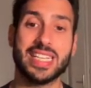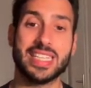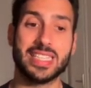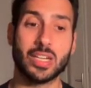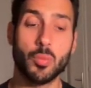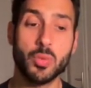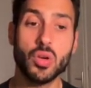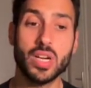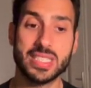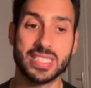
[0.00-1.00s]
the
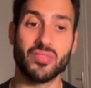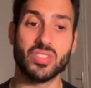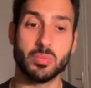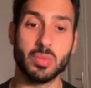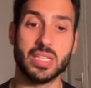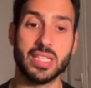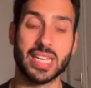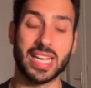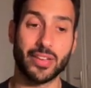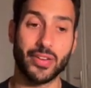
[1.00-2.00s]
community itself is building
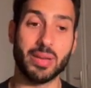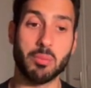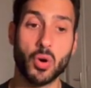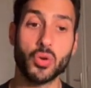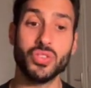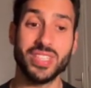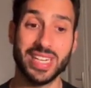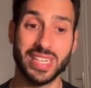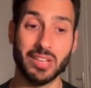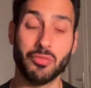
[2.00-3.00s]
and creating more
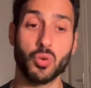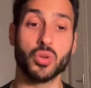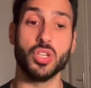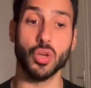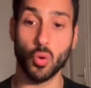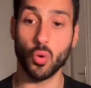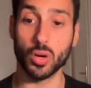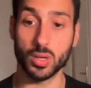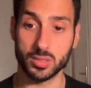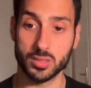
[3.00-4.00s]
utility for the
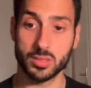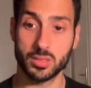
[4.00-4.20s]
owners